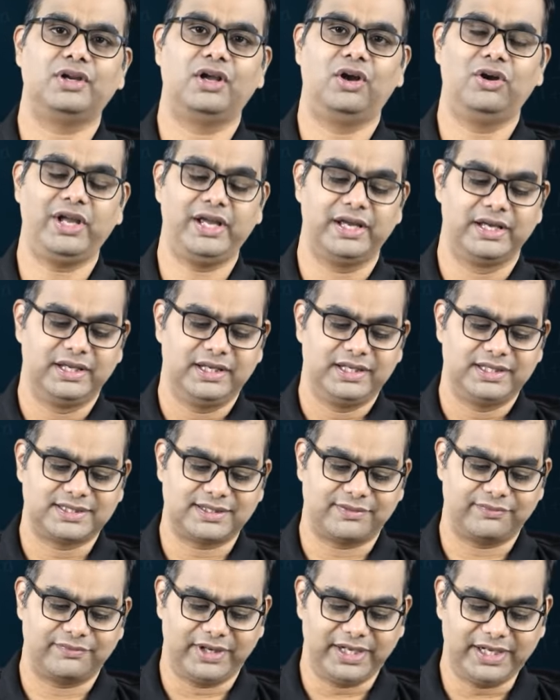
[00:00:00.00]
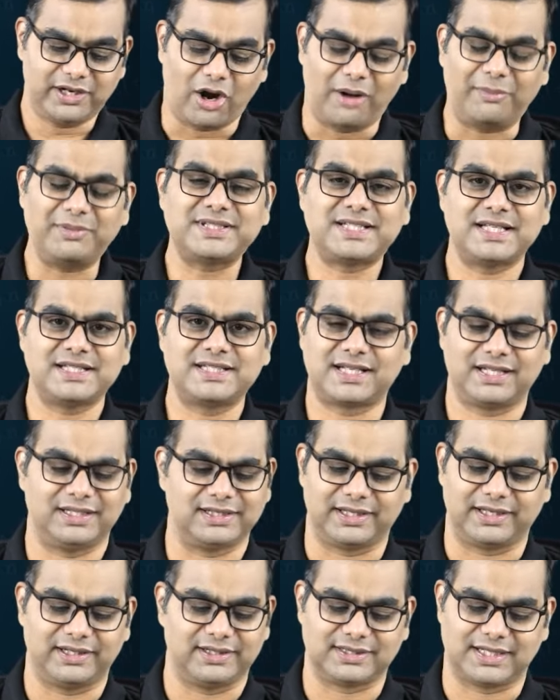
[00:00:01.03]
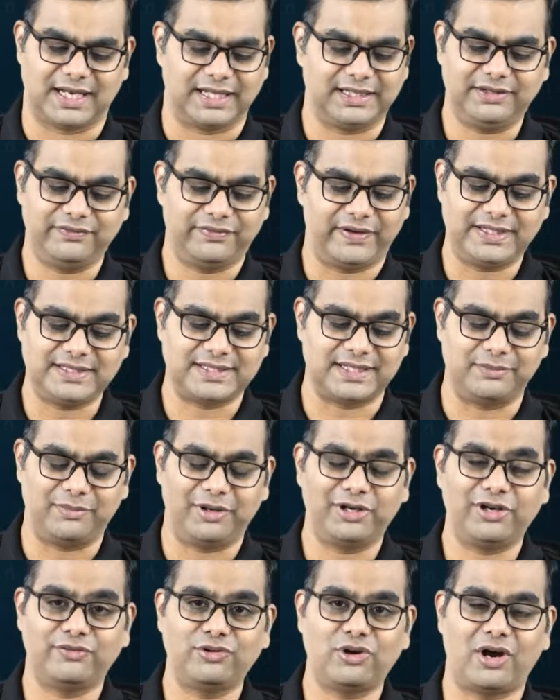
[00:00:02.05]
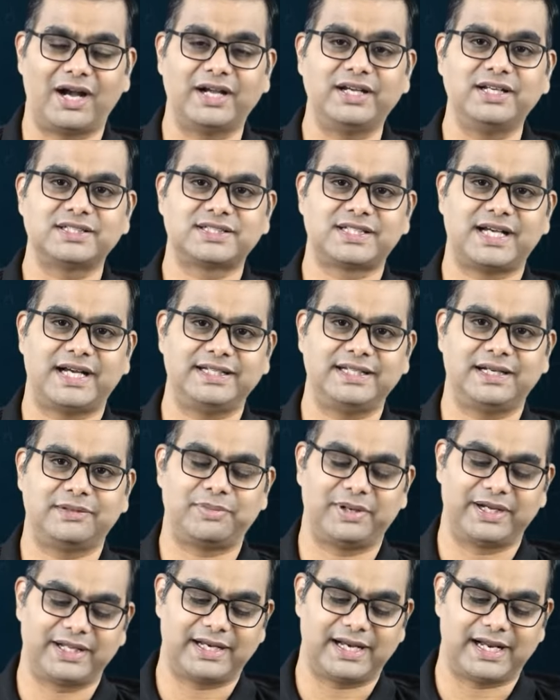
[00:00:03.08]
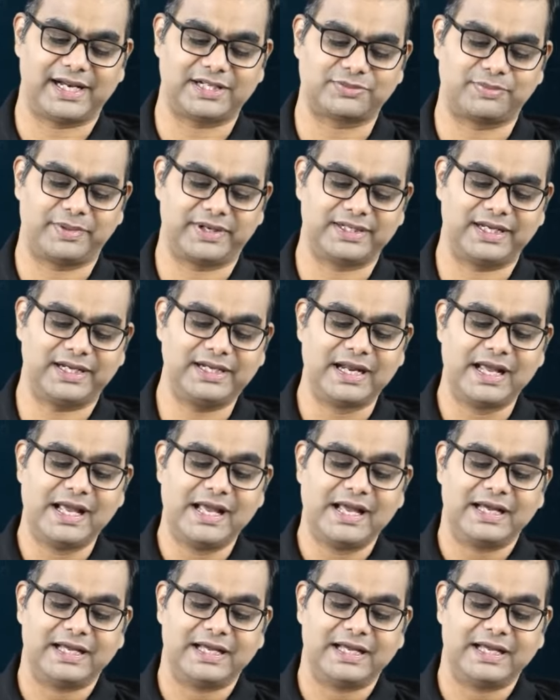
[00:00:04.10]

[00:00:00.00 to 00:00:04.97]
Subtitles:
Okay, it's a very commonsensical thing, it is nothing fancy, but you have to understand that particular aspect, that